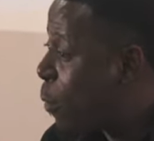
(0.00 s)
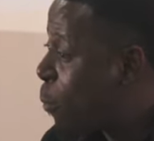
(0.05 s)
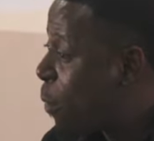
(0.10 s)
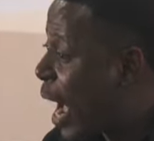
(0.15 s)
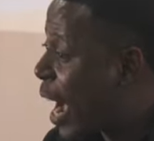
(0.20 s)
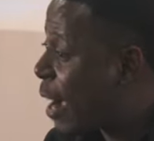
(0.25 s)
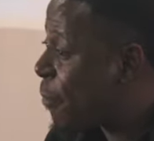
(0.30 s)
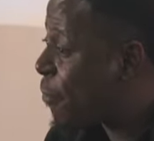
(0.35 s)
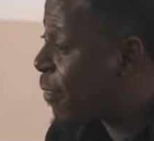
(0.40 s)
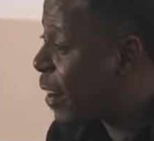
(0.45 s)

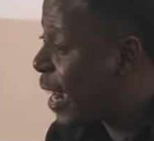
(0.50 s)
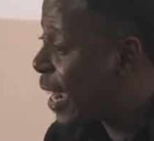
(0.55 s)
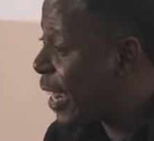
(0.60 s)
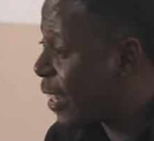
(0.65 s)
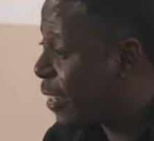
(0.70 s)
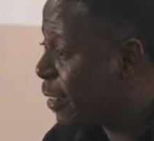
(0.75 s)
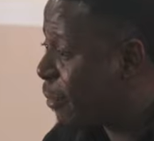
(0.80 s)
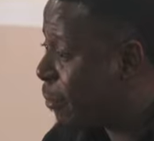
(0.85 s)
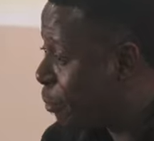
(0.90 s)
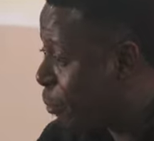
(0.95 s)
We are
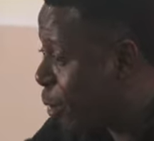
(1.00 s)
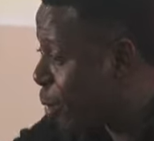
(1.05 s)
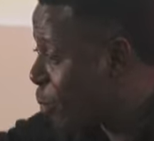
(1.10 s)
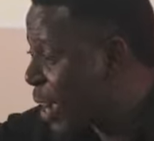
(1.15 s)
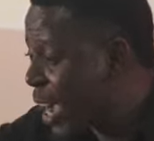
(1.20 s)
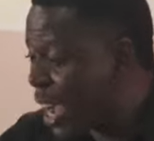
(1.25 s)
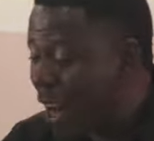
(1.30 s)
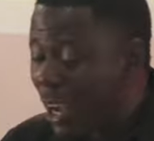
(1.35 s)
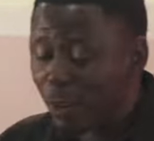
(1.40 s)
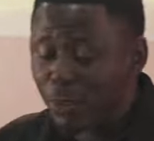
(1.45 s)
fine, but
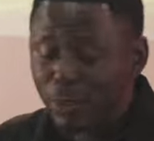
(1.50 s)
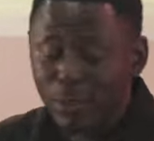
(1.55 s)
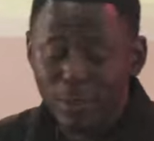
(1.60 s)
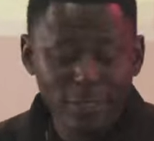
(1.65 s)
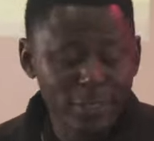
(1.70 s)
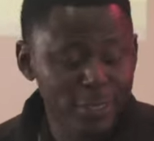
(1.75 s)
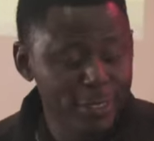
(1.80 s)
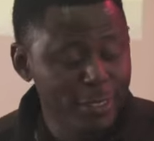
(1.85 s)
we are out.